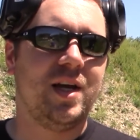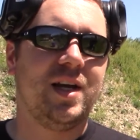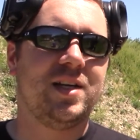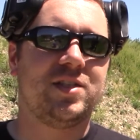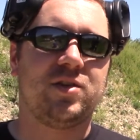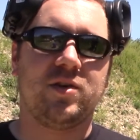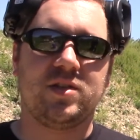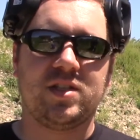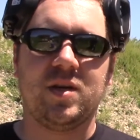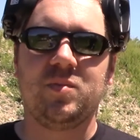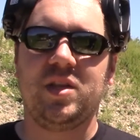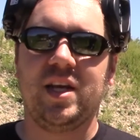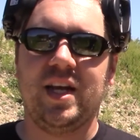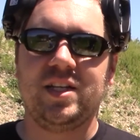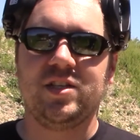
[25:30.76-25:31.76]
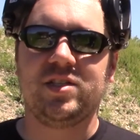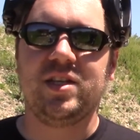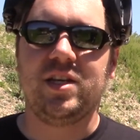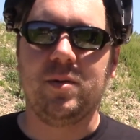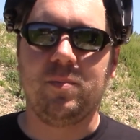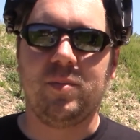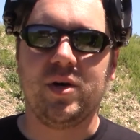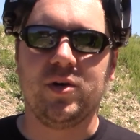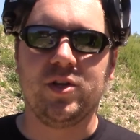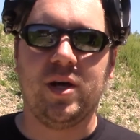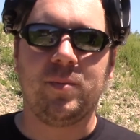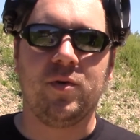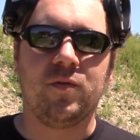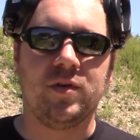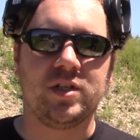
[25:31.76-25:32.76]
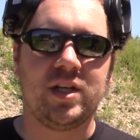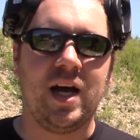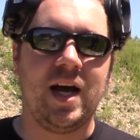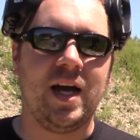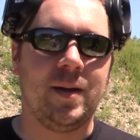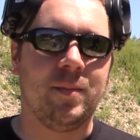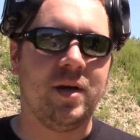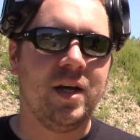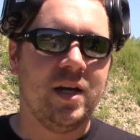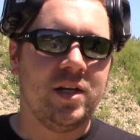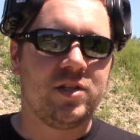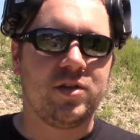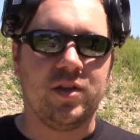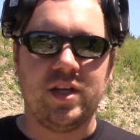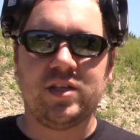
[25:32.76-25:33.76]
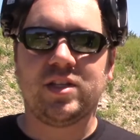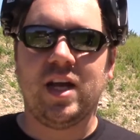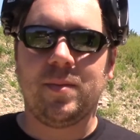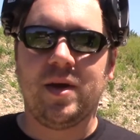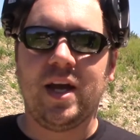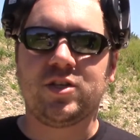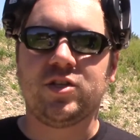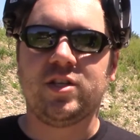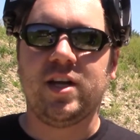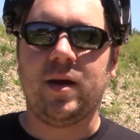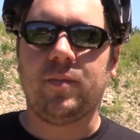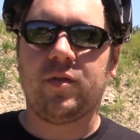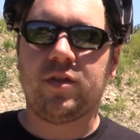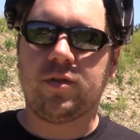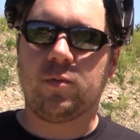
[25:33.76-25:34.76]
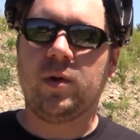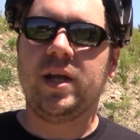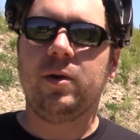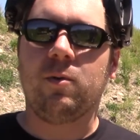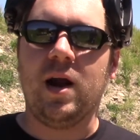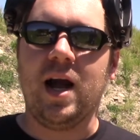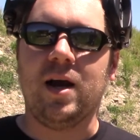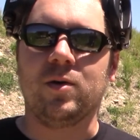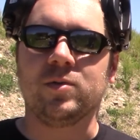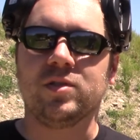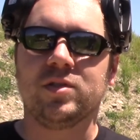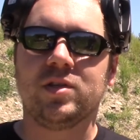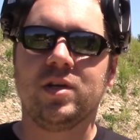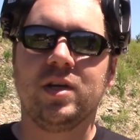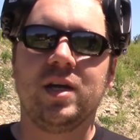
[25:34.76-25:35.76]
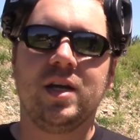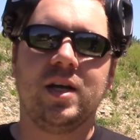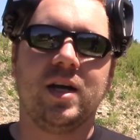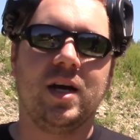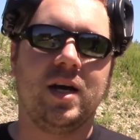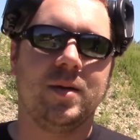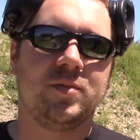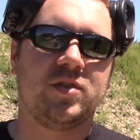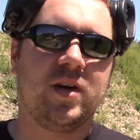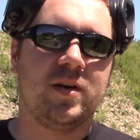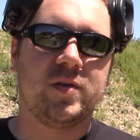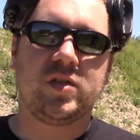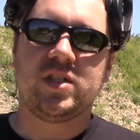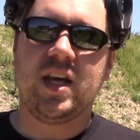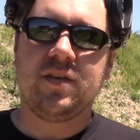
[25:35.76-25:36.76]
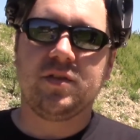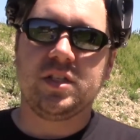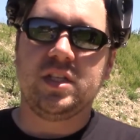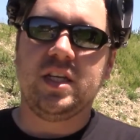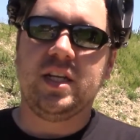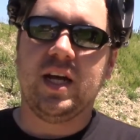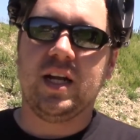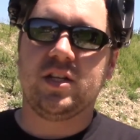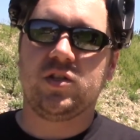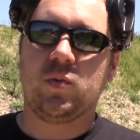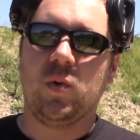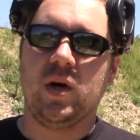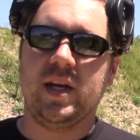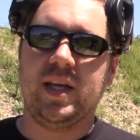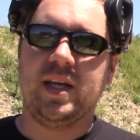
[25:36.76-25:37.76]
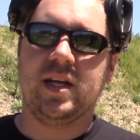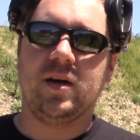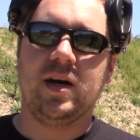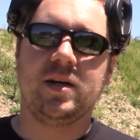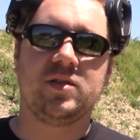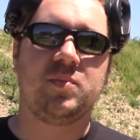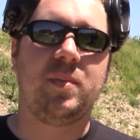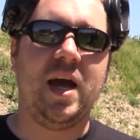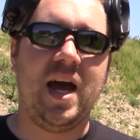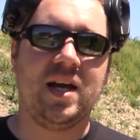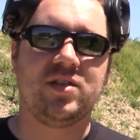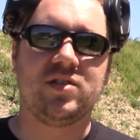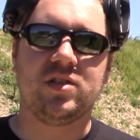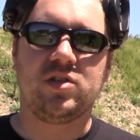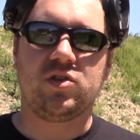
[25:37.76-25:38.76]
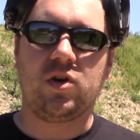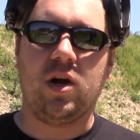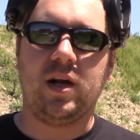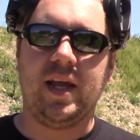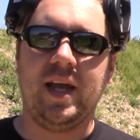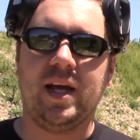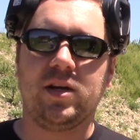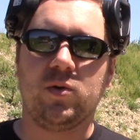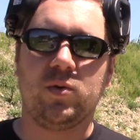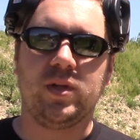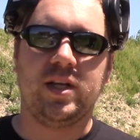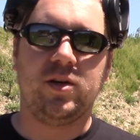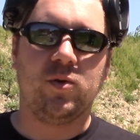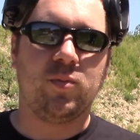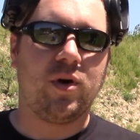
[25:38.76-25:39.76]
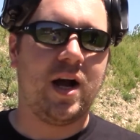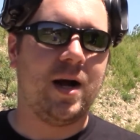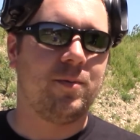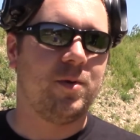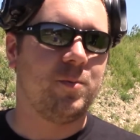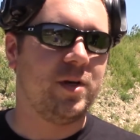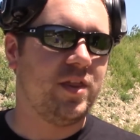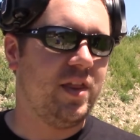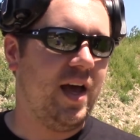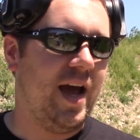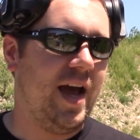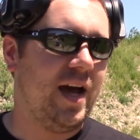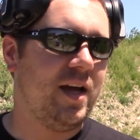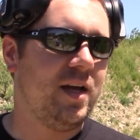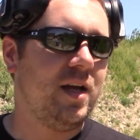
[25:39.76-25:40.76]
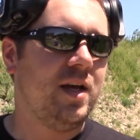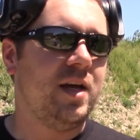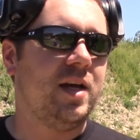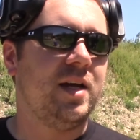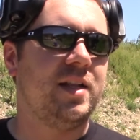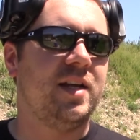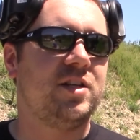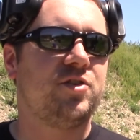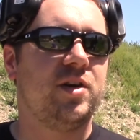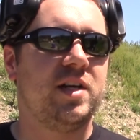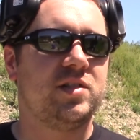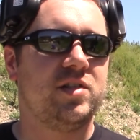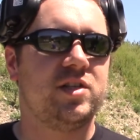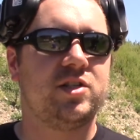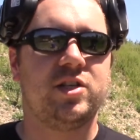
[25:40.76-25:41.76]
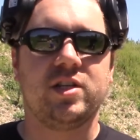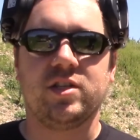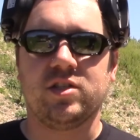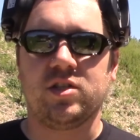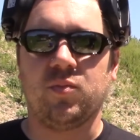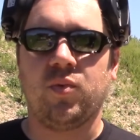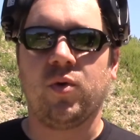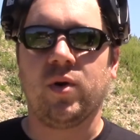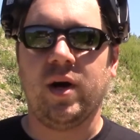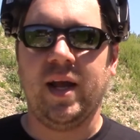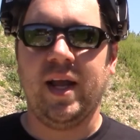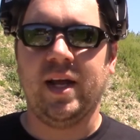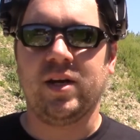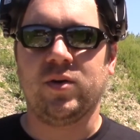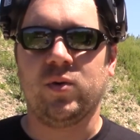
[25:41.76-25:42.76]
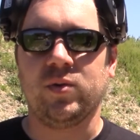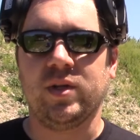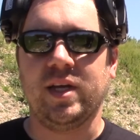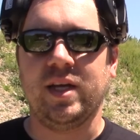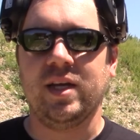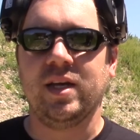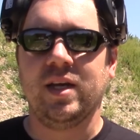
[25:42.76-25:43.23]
so it's something I just need to build up over time. So this time I actually dropped 3 rounds, so I was 17 out of 20. You know, I was past the strong hand only, no problem with that, and then transitioned to support hand only.